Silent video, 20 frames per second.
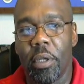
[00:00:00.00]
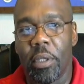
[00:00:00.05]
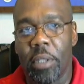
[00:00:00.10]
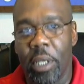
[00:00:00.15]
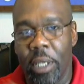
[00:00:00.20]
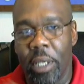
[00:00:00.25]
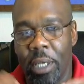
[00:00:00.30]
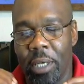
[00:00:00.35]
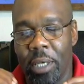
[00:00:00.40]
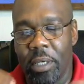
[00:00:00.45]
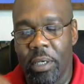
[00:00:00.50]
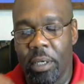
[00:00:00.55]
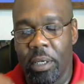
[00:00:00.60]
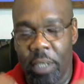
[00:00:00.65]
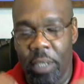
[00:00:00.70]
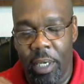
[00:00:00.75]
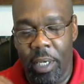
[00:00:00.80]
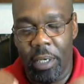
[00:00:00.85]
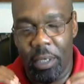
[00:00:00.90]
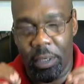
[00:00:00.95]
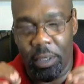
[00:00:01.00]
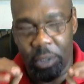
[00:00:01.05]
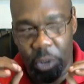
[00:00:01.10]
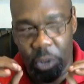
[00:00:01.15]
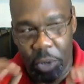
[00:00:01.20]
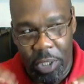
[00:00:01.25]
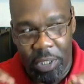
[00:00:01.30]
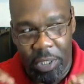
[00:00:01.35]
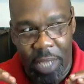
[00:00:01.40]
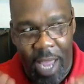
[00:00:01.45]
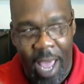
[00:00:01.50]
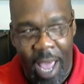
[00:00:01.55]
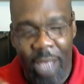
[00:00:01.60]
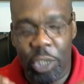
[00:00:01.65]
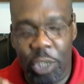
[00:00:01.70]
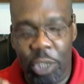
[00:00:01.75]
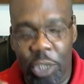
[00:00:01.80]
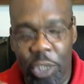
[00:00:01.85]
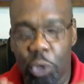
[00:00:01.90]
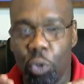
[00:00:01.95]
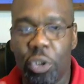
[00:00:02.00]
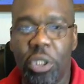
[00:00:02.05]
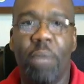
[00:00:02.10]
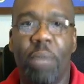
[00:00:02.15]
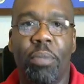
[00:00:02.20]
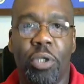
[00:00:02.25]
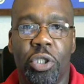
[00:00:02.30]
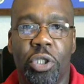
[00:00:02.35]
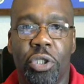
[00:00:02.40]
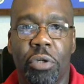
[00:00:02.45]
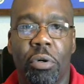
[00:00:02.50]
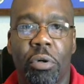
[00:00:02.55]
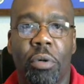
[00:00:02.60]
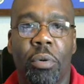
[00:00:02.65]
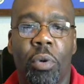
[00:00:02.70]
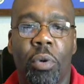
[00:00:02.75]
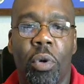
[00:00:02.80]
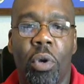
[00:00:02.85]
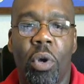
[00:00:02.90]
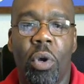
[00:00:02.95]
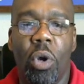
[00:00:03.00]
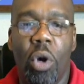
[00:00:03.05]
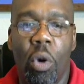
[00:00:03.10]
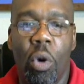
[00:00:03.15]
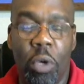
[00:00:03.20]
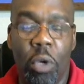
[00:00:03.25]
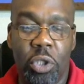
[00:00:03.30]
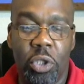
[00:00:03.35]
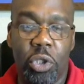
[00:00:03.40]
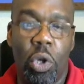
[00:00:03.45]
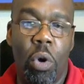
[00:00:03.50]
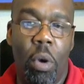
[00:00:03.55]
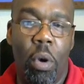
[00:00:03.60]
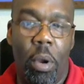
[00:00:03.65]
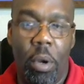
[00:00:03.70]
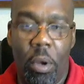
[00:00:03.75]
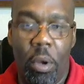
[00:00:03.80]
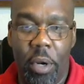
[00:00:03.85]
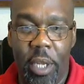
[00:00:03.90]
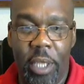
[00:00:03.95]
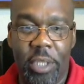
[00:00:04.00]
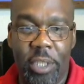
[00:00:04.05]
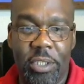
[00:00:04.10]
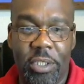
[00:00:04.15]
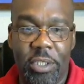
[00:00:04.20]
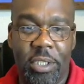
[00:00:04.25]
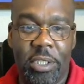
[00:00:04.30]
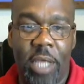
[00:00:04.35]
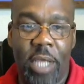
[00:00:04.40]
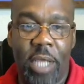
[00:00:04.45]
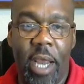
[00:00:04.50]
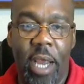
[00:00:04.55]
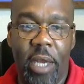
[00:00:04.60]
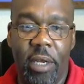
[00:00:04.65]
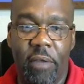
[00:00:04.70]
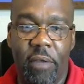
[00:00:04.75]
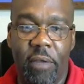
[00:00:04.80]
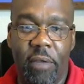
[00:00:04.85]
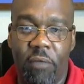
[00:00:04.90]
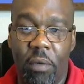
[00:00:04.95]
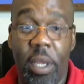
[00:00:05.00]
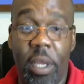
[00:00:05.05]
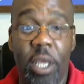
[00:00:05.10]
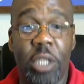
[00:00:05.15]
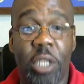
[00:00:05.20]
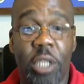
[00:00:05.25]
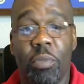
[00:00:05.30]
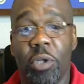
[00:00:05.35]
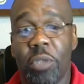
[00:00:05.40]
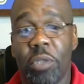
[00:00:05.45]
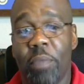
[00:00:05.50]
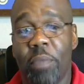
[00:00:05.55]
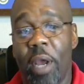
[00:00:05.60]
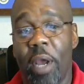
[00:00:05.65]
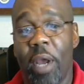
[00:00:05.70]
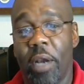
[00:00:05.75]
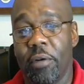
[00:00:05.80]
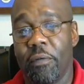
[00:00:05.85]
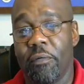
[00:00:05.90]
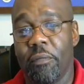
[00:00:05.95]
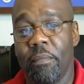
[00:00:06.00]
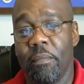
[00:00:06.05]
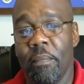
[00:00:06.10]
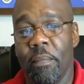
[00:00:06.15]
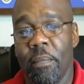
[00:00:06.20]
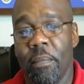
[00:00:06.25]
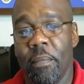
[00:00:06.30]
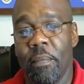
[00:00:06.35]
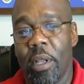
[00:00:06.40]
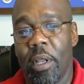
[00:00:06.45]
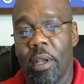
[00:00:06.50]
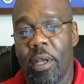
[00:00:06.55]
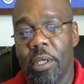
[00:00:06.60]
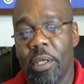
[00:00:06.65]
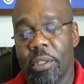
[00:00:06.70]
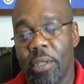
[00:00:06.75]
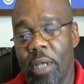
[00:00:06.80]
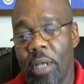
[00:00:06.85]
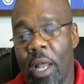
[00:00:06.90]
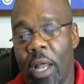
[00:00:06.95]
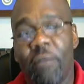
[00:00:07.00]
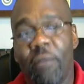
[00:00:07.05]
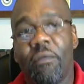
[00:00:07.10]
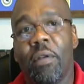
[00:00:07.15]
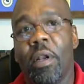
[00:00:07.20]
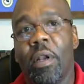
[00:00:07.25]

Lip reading: to get the actual temperature of what's going on in society from his perspective. Because a lot